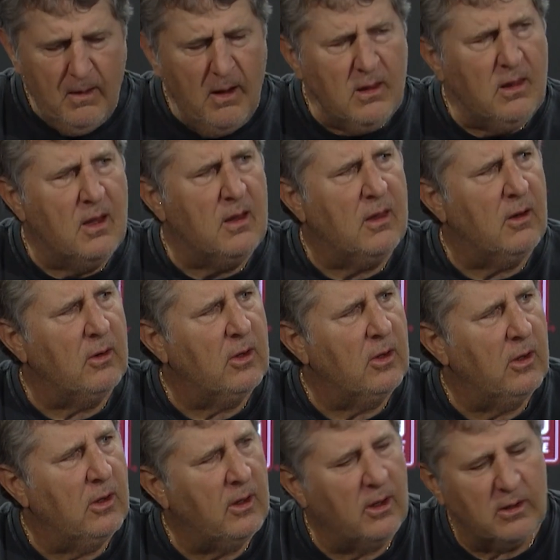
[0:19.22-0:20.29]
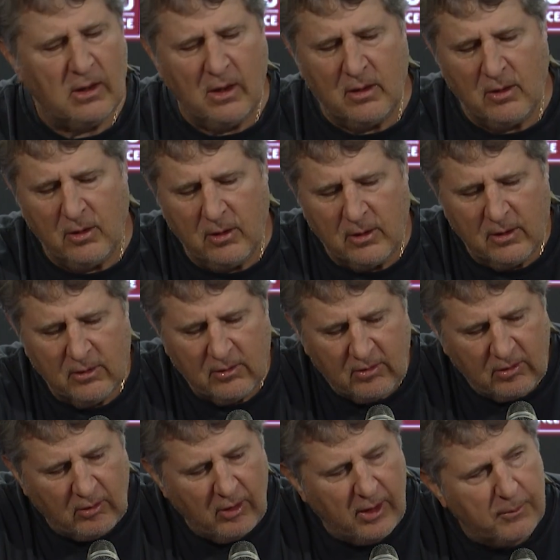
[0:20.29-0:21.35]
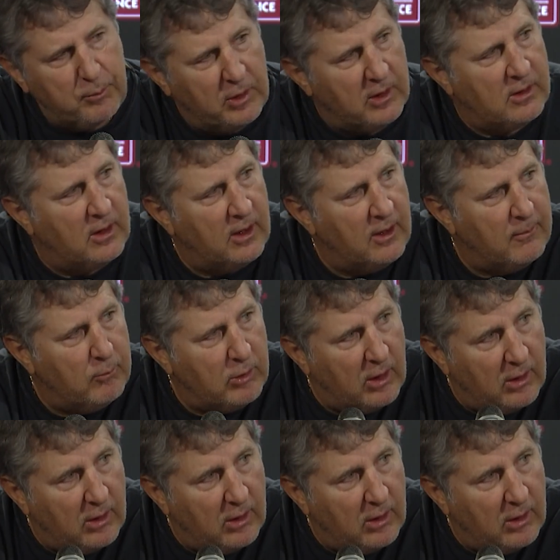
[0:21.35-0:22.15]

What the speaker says: I think they're good. I think they're a good scrappy team.